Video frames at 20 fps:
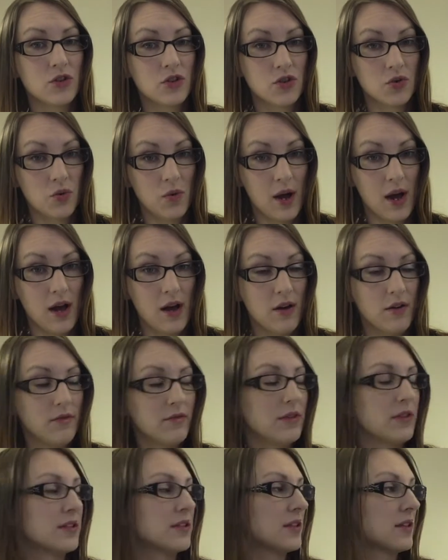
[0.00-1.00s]

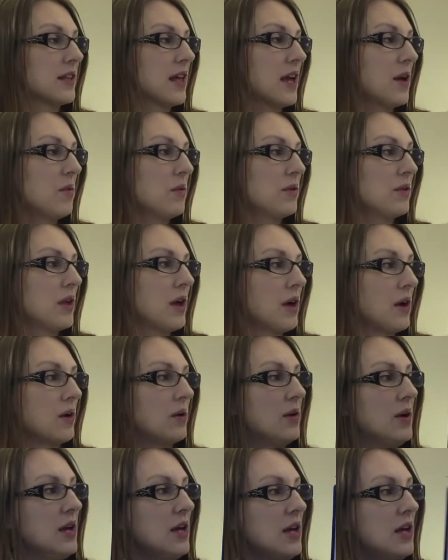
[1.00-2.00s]
12. And so they will
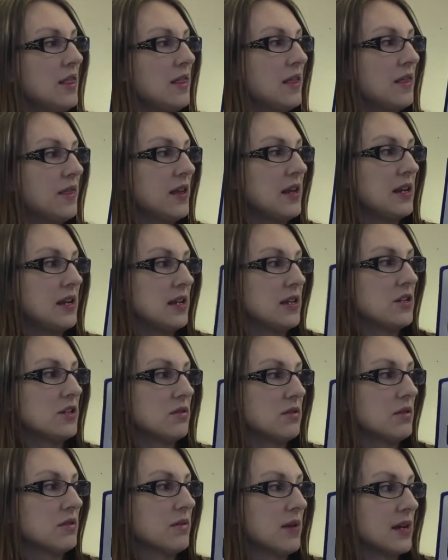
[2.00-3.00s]
know that they need
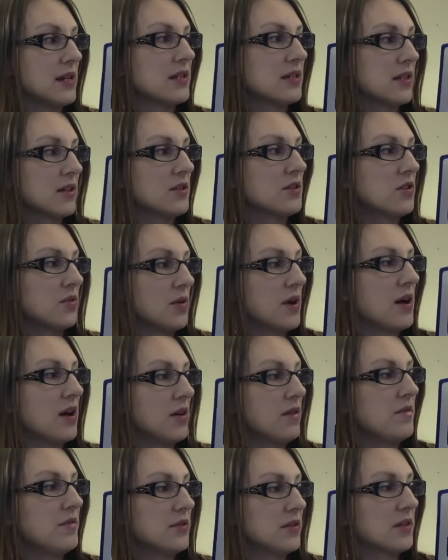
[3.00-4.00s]
to erase their
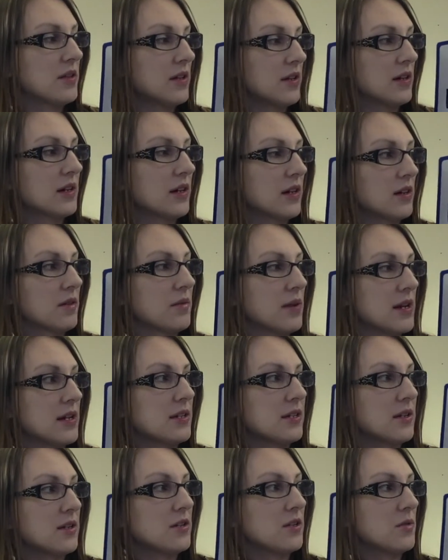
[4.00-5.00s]
12. So they're going to erase
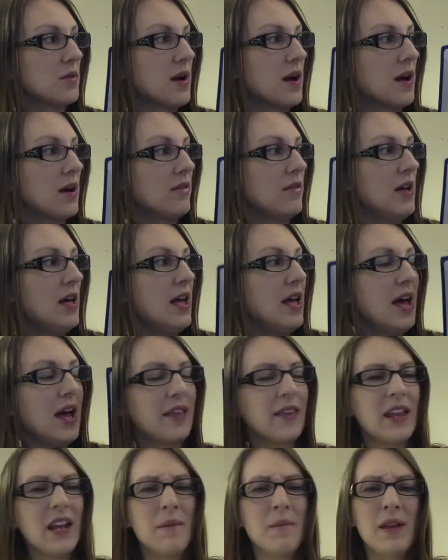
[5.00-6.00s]
their 12.
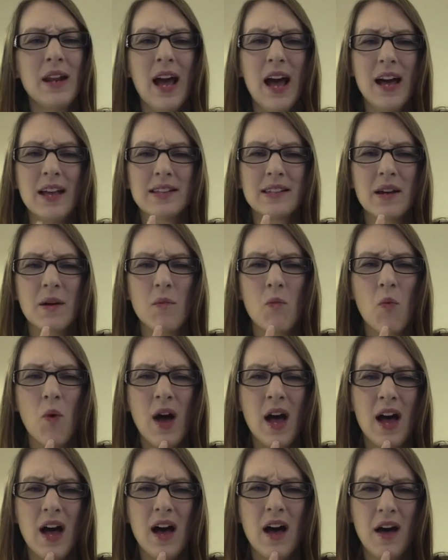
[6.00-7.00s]
And then I'm going to ask them,
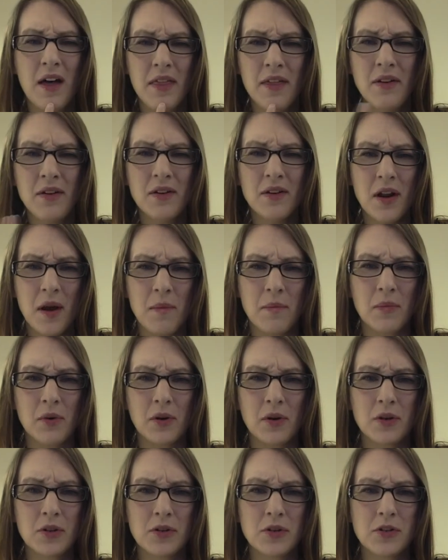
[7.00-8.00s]
what other
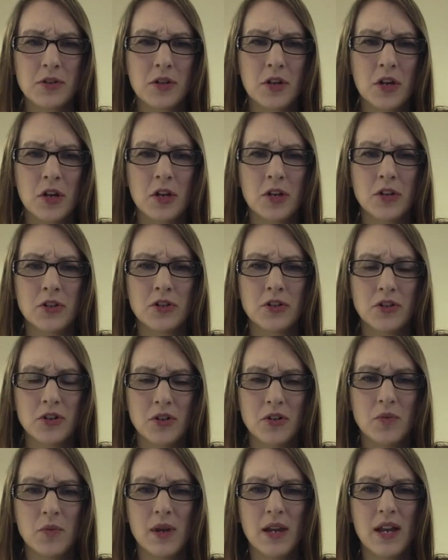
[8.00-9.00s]
numbers
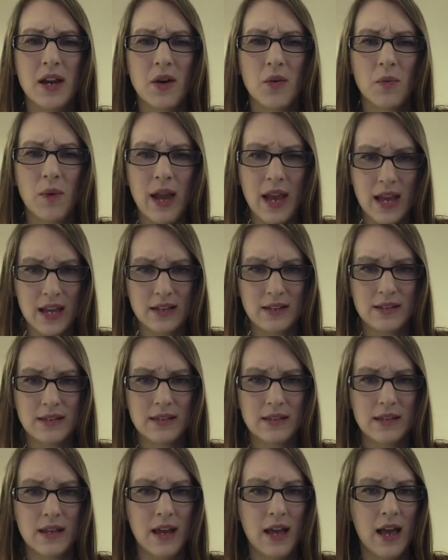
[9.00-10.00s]
should we
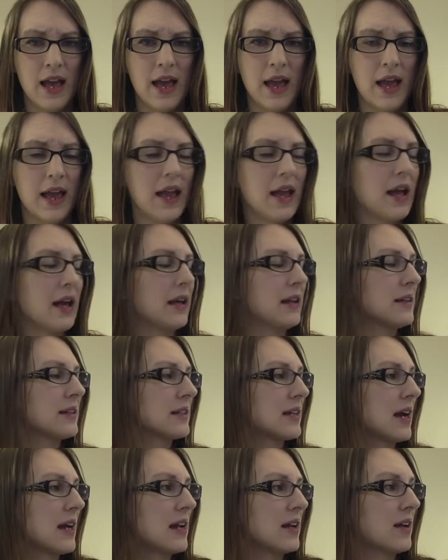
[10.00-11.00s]
erase? And
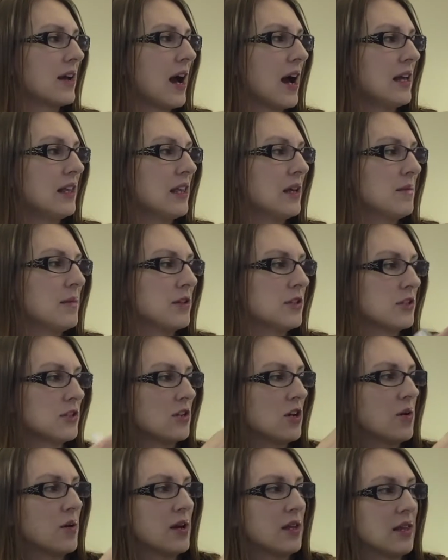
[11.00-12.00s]
kind of guide them into
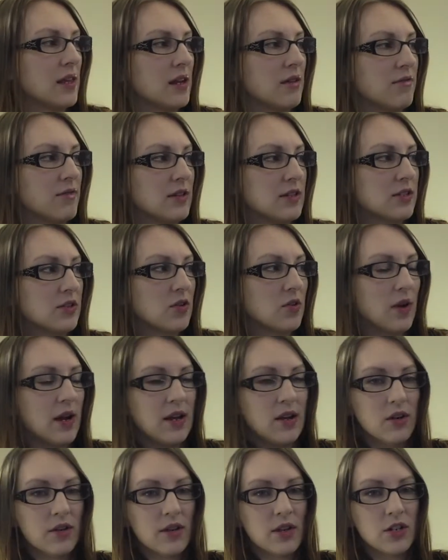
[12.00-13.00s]
knowing that if it's
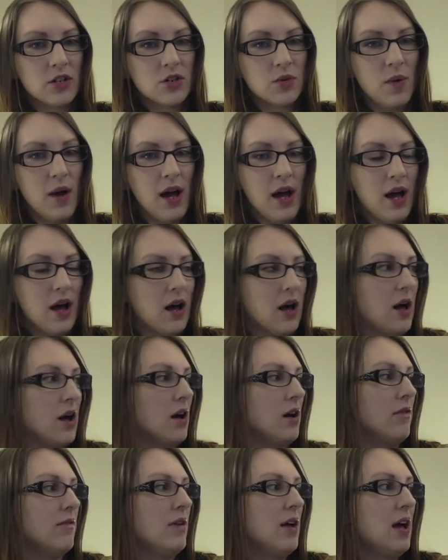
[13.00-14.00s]
greater than
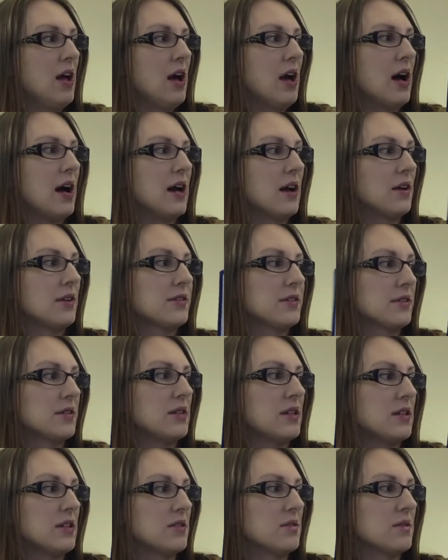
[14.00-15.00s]
12, I also
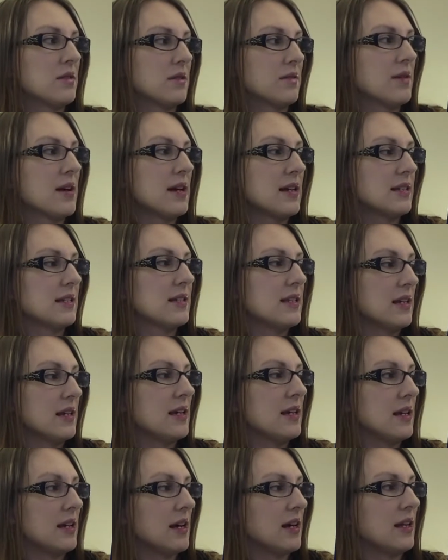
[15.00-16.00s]
need to erase
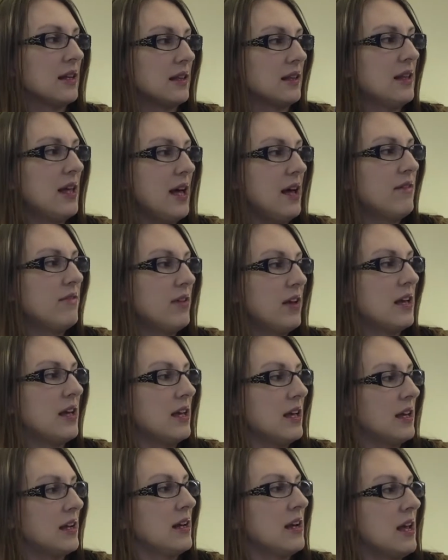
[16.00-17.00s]
the
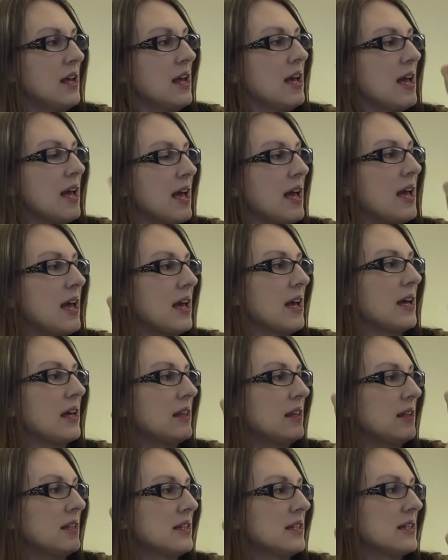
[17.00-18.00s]
11
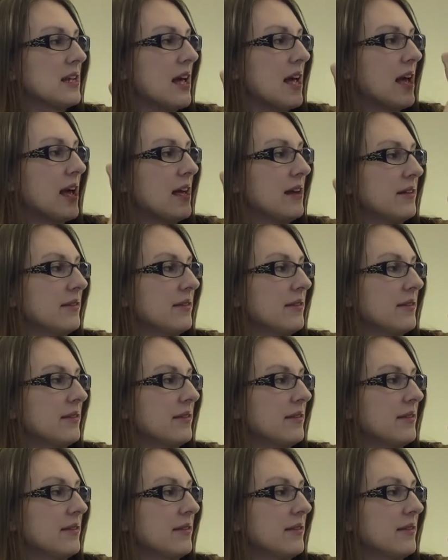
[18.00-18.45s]
and the 10,